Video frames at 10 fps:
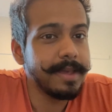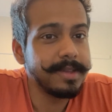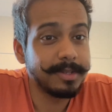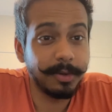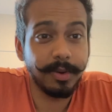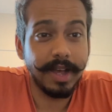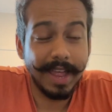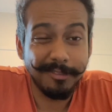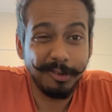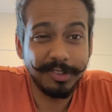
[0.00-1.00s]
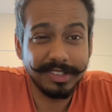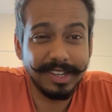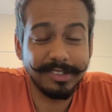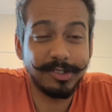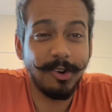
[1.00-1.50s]
So I would
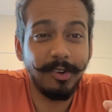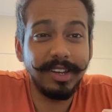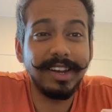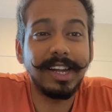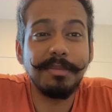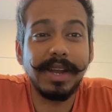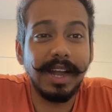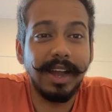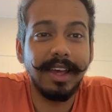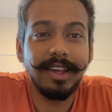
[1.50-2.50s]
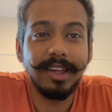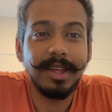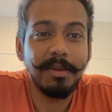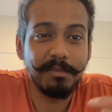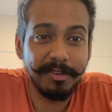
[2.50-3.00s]
strongly recommend,
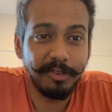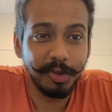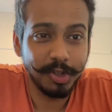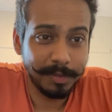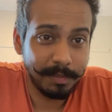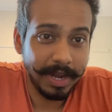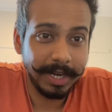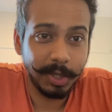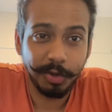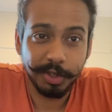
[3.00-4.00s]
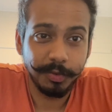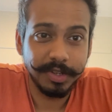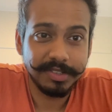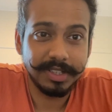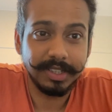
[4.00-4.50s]
before you're applying to a
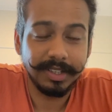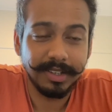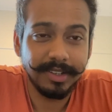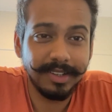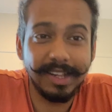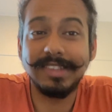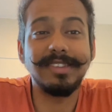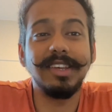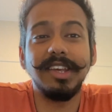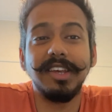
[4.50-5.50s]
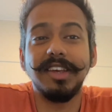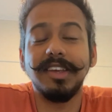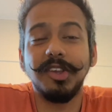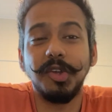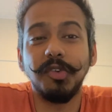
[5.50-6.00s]
university, let's say
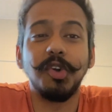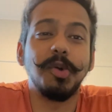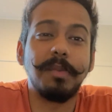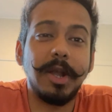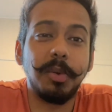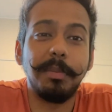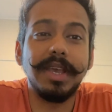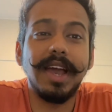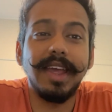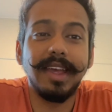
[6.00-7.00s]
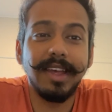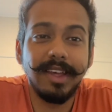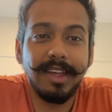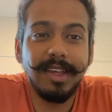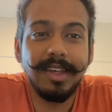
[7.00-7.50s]
you want to apply to BI
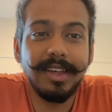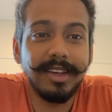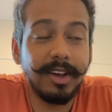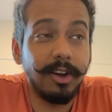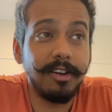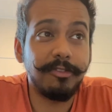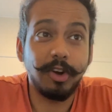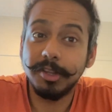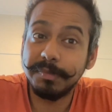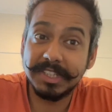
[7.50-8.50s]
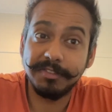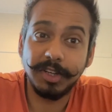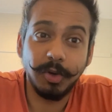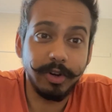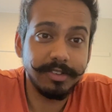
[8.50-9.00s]
for a
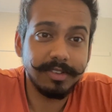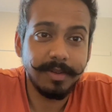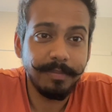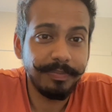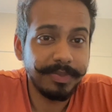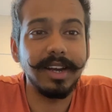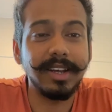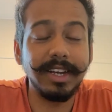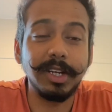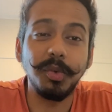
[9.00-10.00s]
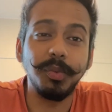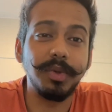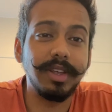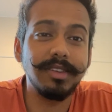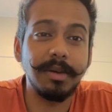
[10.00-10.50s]
specific course, connect to
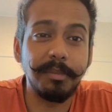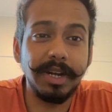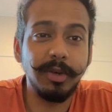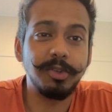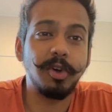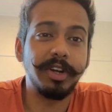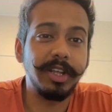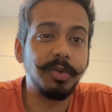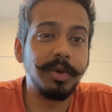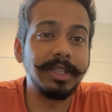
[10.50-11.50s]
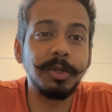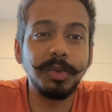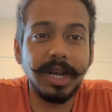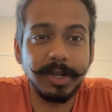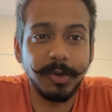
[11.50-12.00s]
somebody who's already going through
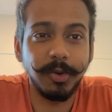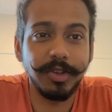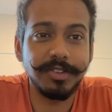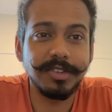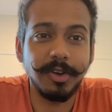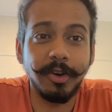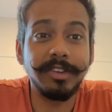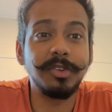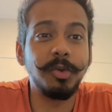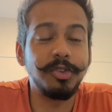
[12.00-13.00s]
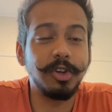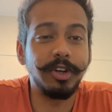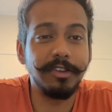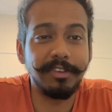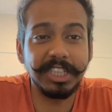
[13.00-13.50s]
that course or who's
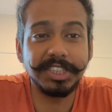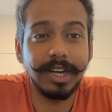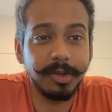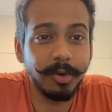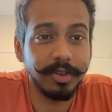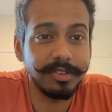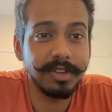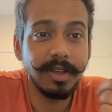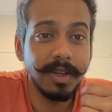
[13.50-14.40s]
already finished that course.